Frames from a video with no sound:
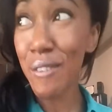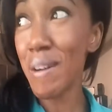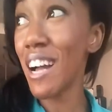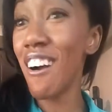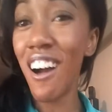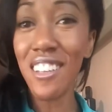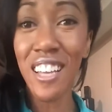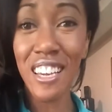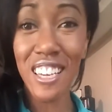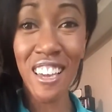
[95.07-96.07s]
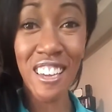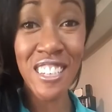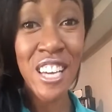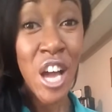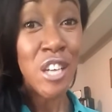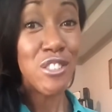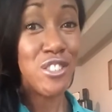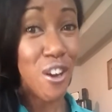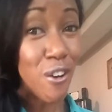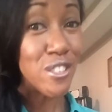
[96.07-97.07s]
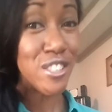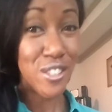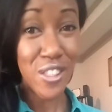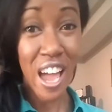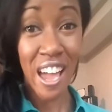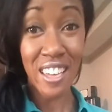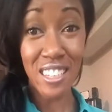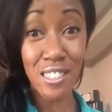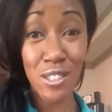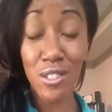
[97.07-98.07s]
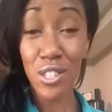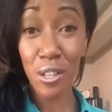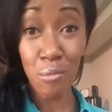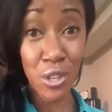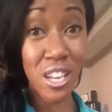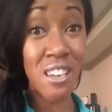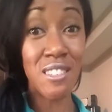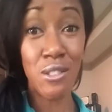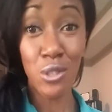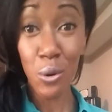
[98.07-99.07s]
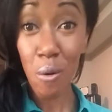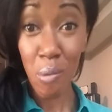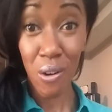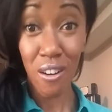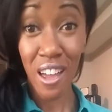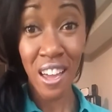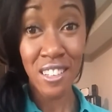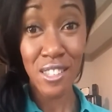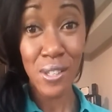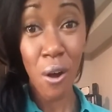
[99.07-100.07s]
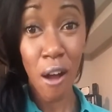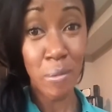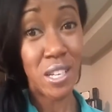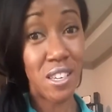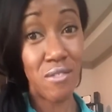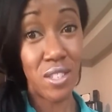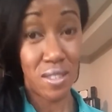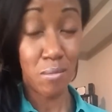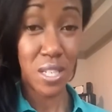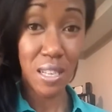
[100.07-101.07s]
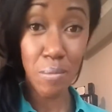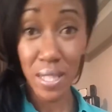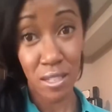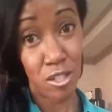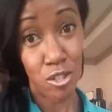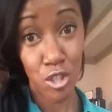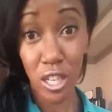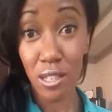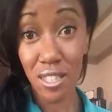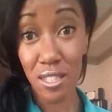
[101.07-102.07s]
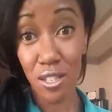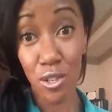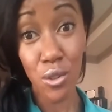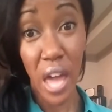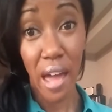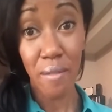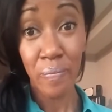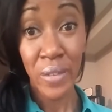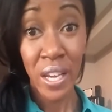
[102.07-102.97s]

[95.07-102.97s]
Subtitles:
Oh my God. Like, don't do that. It's commuting is doable. And so I'm going to give you some tips and tricks to do that.